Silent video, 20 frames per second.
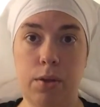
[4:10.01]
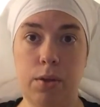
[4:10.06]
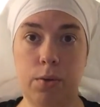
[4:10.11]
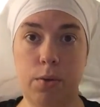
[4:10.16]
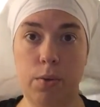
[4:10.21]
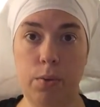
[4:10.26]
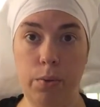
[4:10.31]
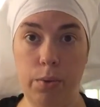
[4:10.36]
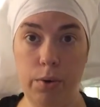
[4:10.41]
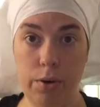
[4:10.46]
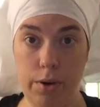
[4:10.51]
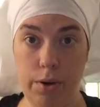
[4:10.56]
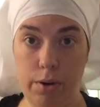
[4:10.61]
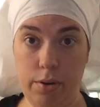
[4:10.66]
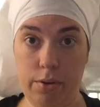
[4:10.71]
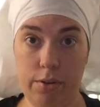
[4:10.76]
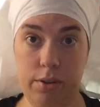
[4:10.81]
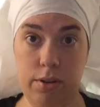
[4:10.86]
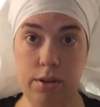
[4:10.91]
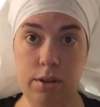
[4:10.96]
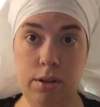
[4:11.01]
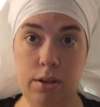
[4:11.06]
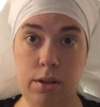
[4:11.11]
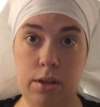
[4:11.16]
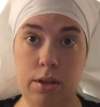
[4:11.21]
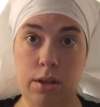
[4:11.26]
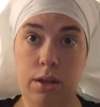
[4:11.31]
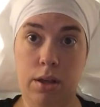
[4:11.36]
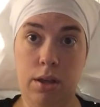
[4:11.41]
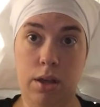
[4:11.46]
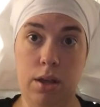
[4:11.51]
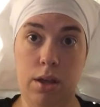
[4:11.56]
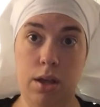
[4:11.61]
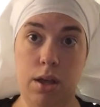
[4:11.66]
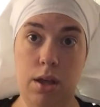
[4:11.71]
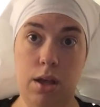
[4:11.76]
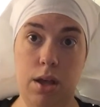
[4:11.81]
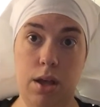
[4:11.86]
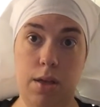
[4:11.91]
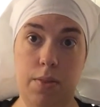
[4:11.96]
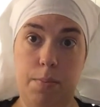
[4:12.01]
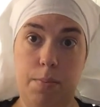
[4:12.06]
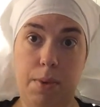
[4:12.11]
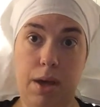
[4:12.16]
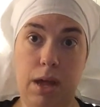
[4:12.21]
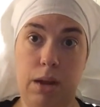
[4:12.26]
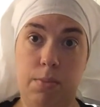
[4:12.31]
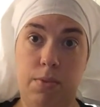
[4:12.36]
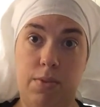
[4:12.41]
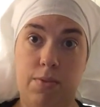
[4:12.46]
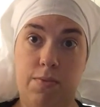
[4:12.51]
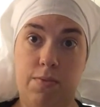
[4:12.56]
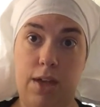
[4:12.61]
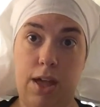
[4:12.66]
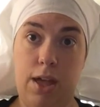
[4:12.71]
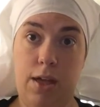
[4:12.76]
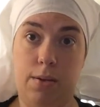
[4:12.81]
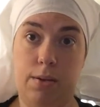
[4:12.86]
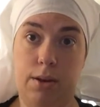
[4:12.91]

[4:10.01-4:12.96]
corners at the bottom of the veil.